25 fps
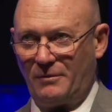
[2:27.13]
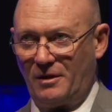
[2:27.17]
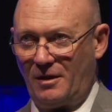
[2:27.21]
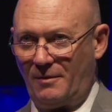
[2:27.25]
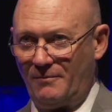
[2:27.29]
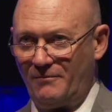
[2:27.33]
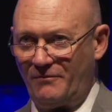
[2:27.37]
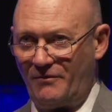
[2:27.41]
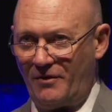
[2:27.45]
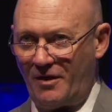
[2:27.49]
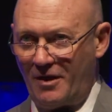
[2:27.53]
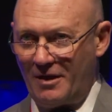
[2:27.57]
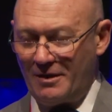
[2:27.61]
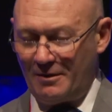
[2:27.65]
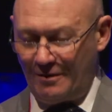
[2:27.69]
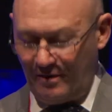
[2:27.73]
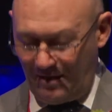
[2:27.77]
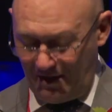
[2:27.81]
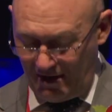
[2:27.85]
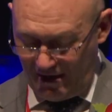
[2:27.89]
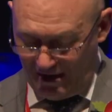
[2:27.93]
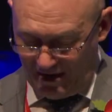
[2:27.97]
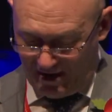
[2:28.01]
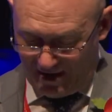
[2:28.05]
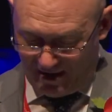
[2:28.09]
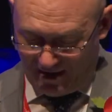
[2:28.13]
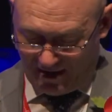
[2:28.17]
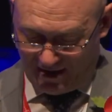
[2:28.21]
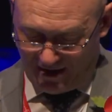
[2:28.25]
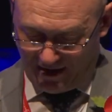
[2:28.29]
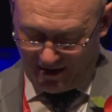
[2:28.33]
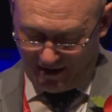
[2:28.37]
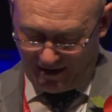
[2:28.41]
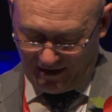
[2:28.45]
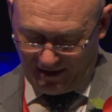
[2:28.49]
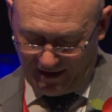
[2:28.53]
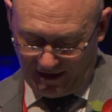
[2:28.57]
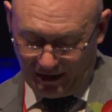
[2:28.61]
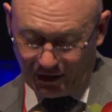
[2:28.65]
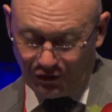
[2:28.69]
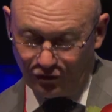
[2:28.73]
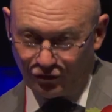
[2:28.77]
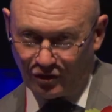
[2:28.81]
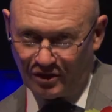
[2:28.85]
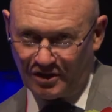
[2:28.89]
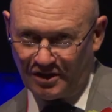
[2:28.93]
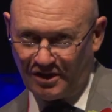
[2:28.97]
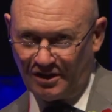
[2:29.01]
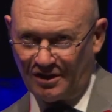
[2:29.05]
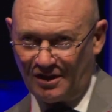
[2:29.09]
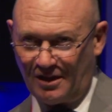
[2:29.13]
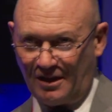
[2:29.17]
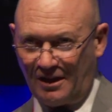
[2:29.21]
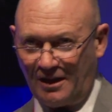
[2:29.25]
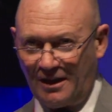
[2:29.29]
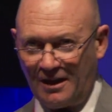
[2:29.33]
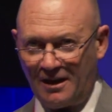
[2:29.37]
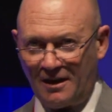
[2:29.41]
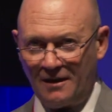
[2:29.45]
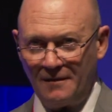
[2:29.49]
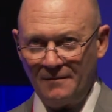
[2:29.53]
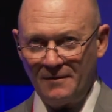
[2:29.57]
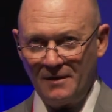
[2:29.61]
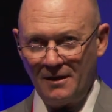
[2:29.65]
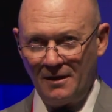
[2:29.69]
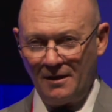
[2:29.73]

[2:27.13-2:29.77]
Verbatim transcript: But I'm very uh, interested to hear